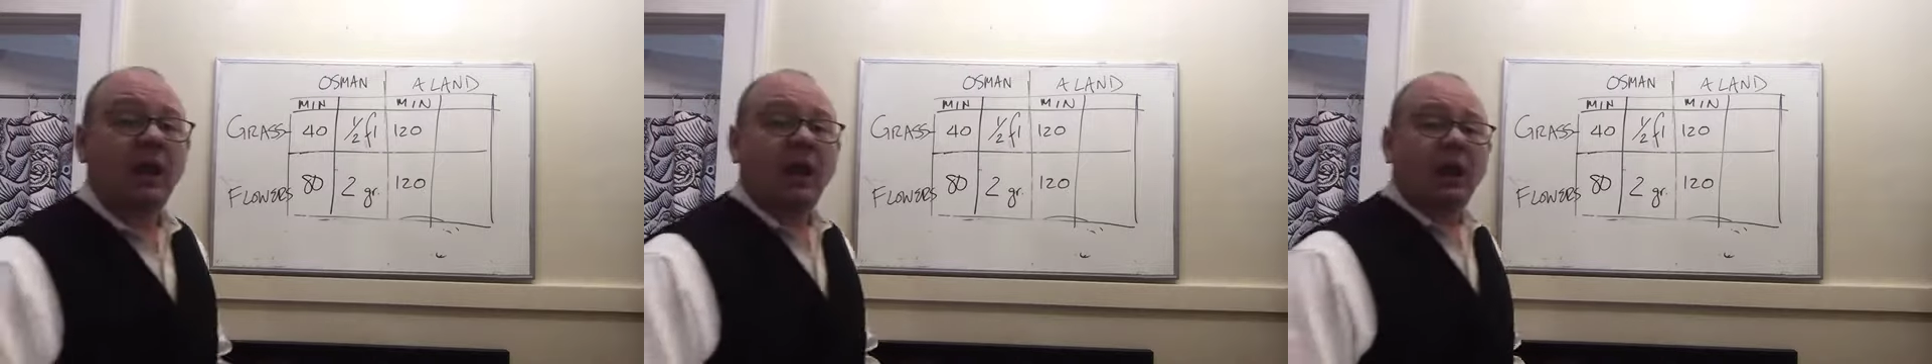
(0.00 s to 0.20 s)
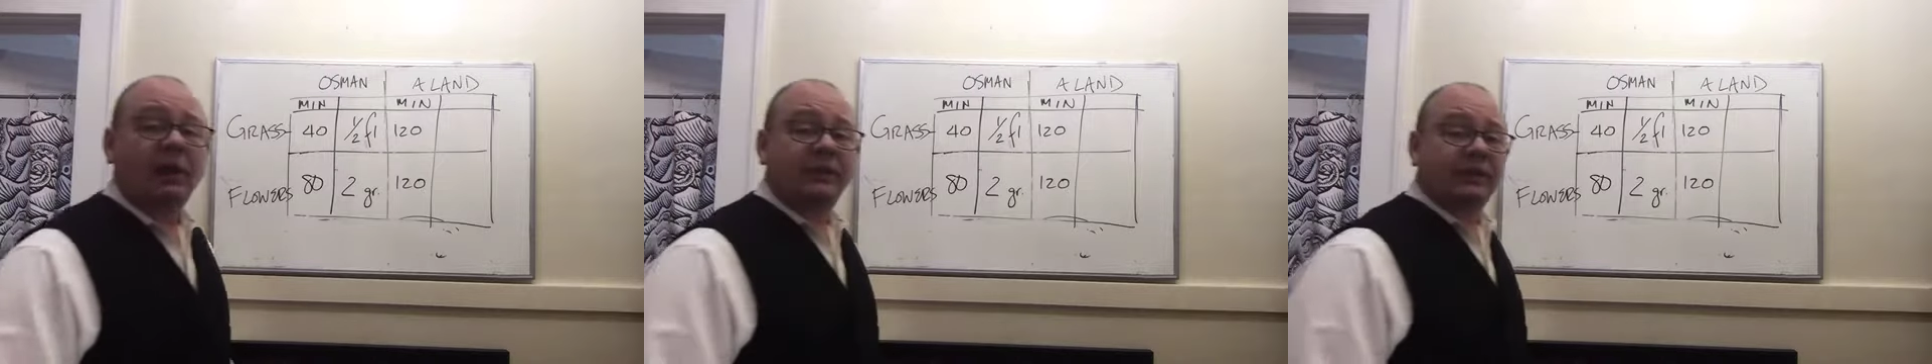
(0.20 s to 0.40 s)

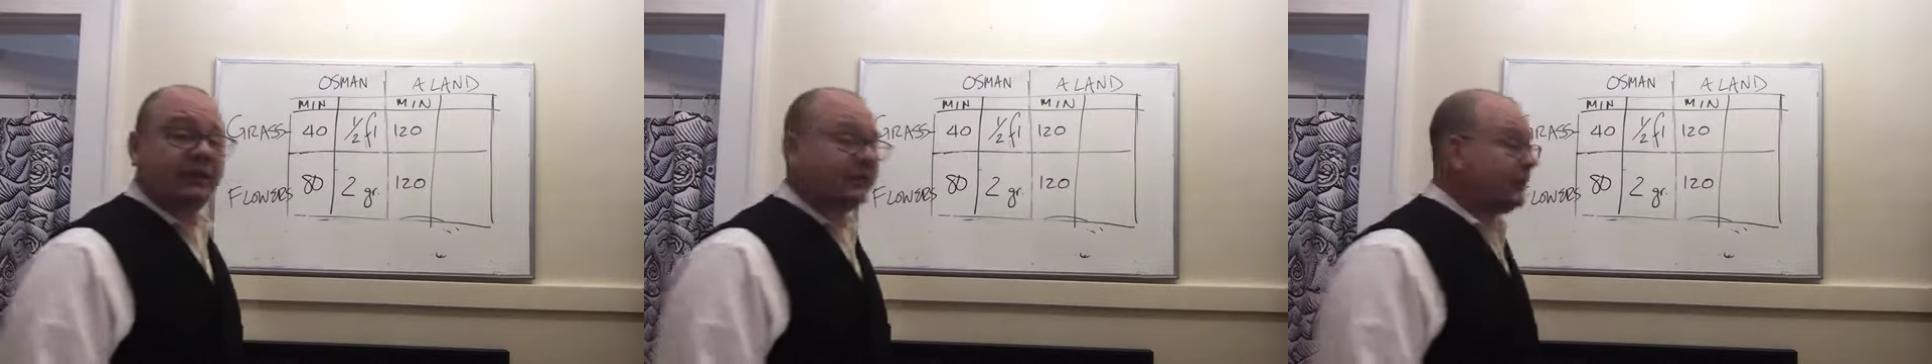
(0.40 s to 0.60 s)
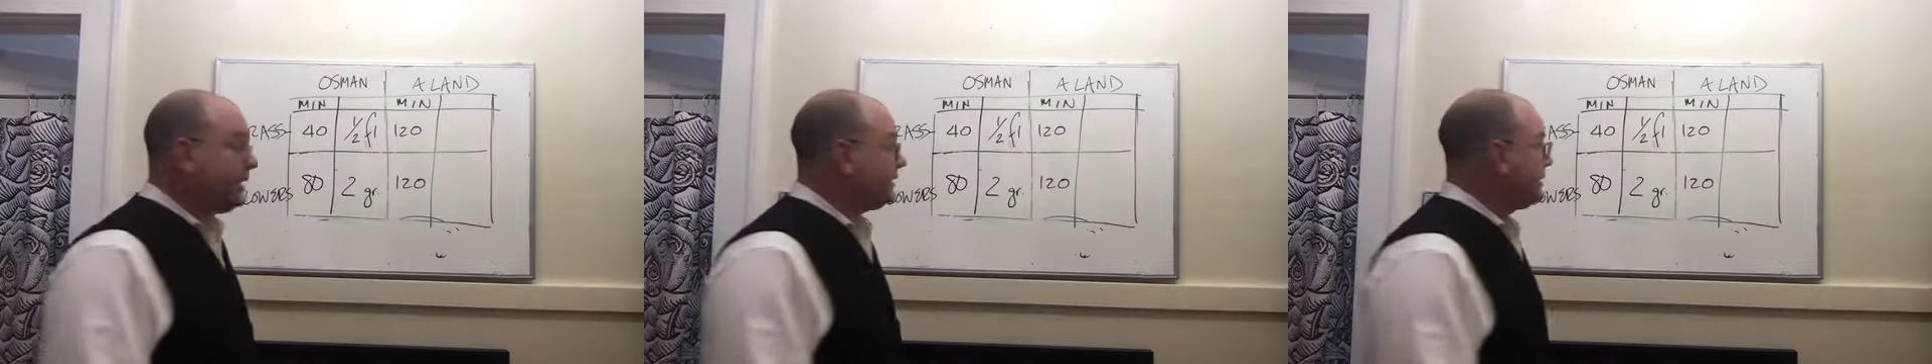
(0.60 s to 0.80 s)
On the other
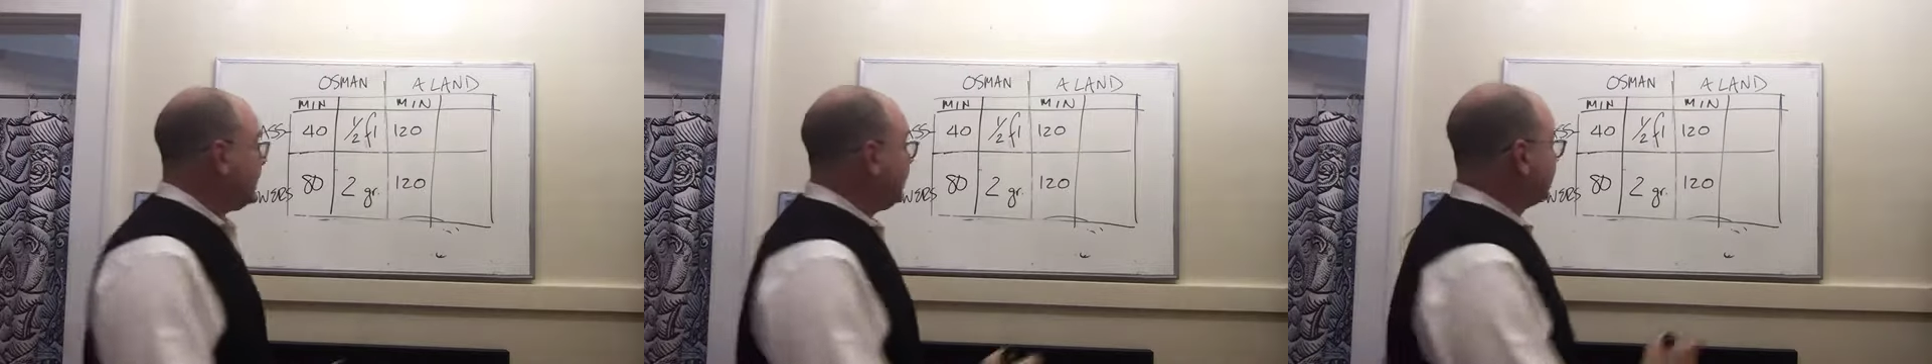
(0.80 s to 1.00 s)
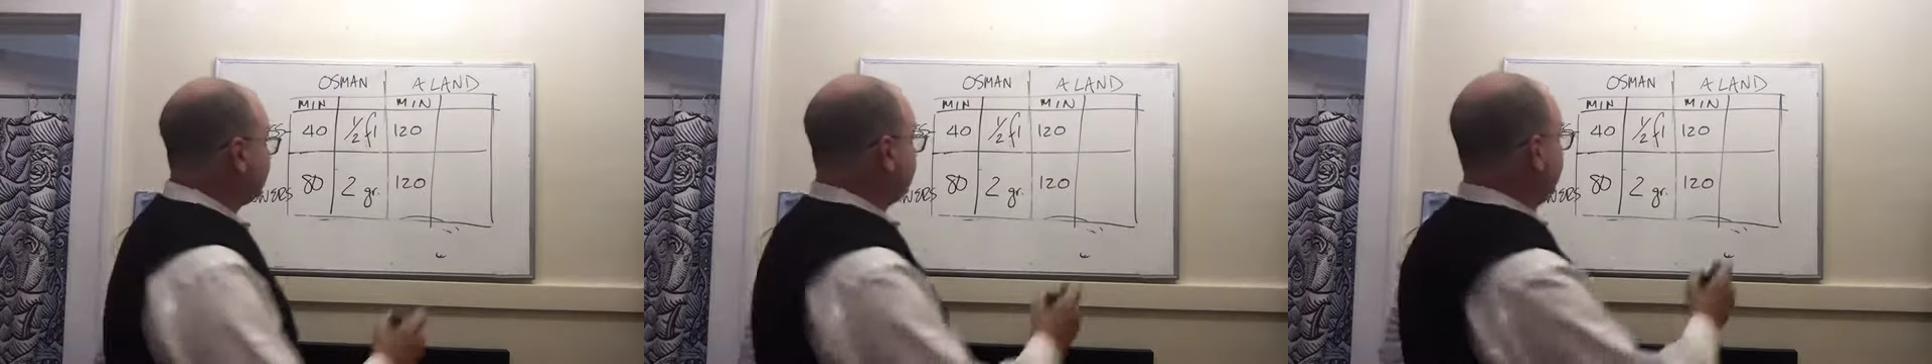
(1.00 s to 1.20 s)
hand,
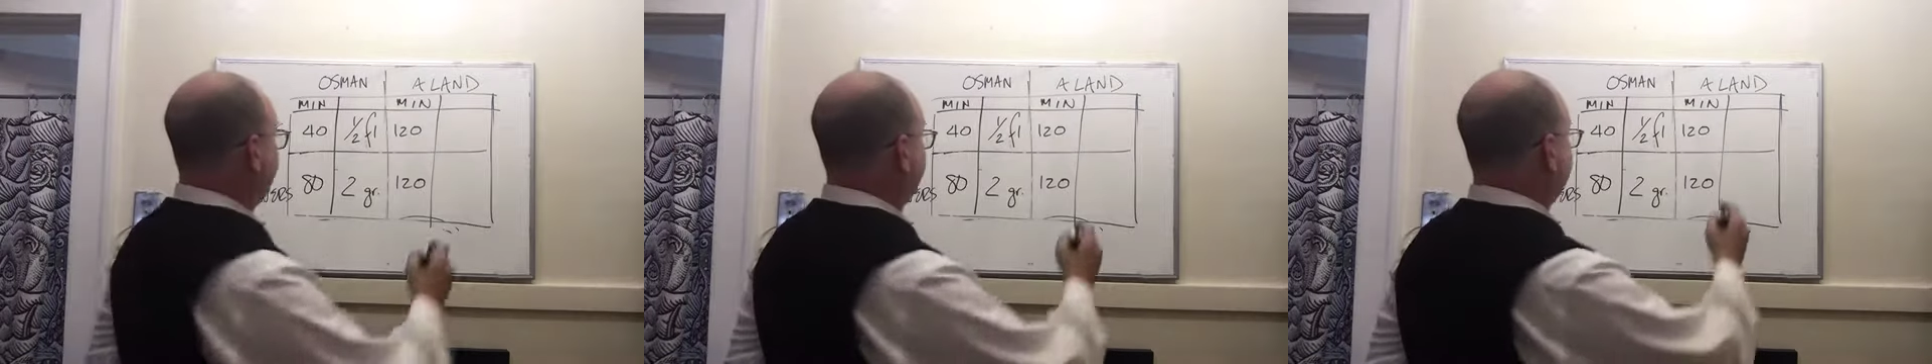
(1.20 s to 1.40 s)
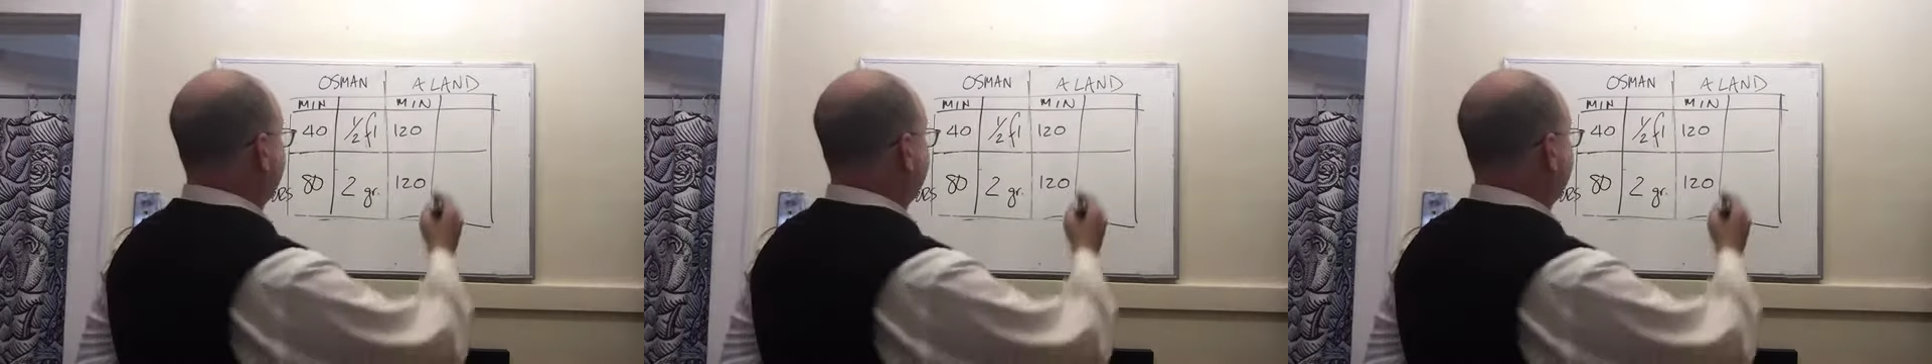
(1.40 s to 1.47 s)
Kakaland